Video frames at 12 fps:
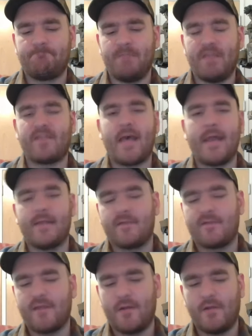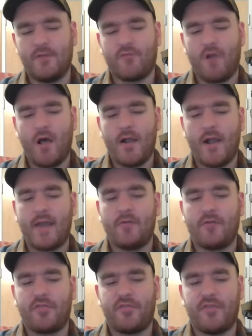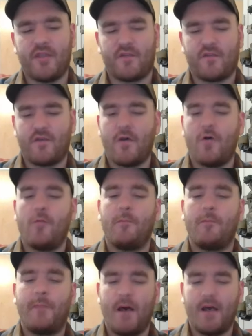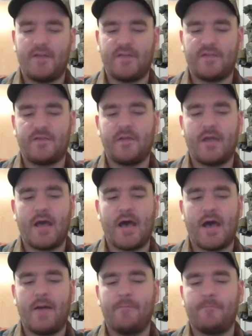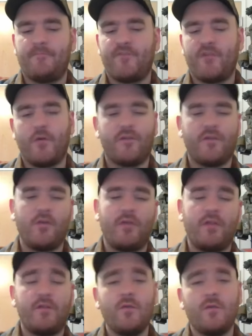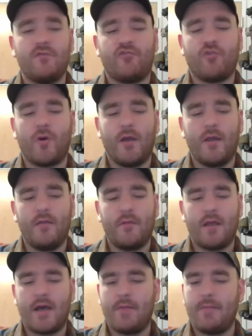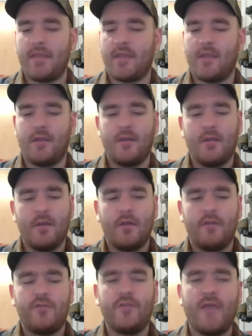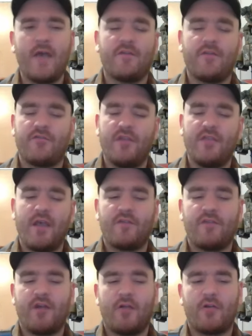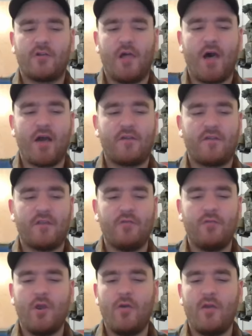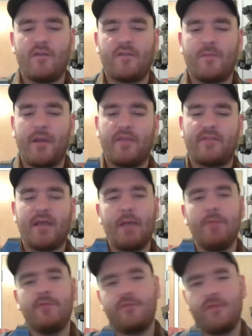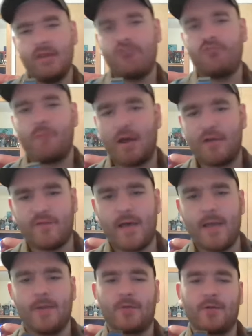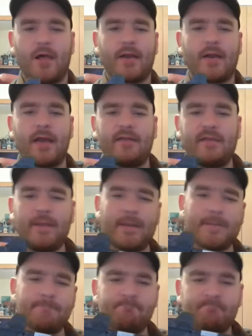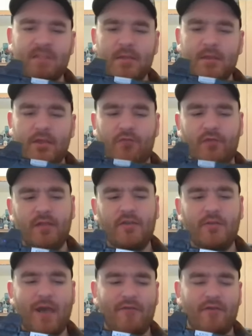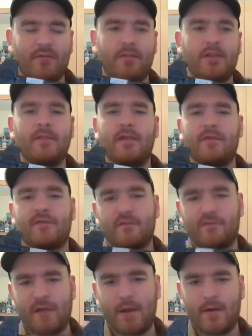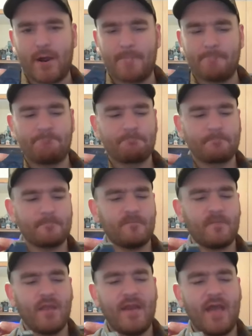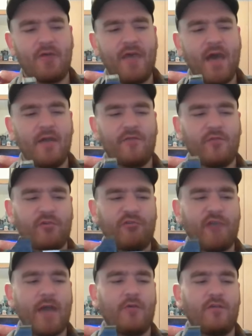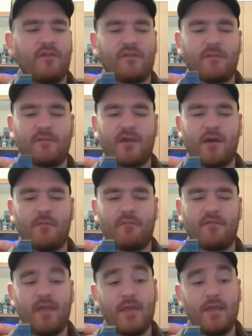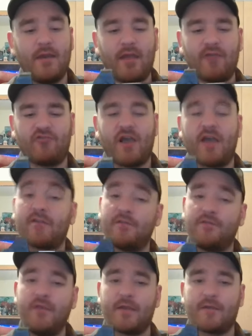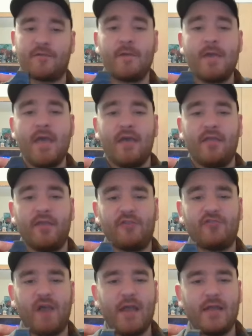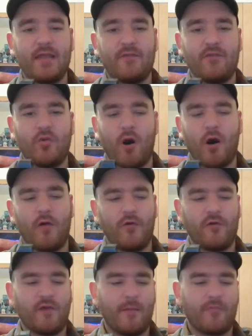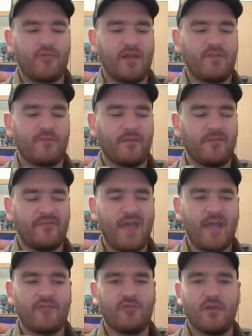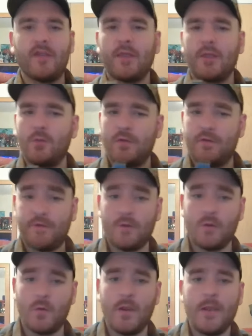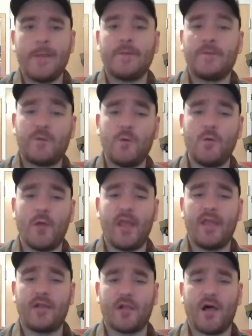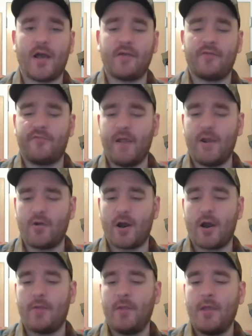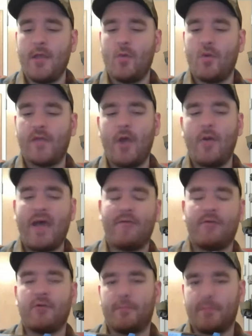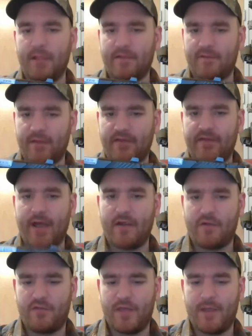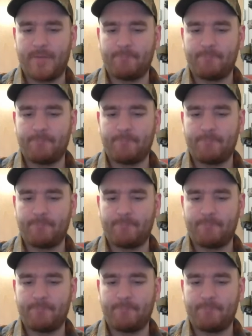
Is that necessarily wrong? I don't think so. But for those of you that do enjoy making $2,000, $3,000 Glocks, you notice that by the time you finish modifying your Glock 19, you really do have a completely different firearm. Now, that is what Shadow Systems comes in and tries to fix. They try and give you all those upgrades from the factory that you would do to a Glock firearm without having to replace the entire thing.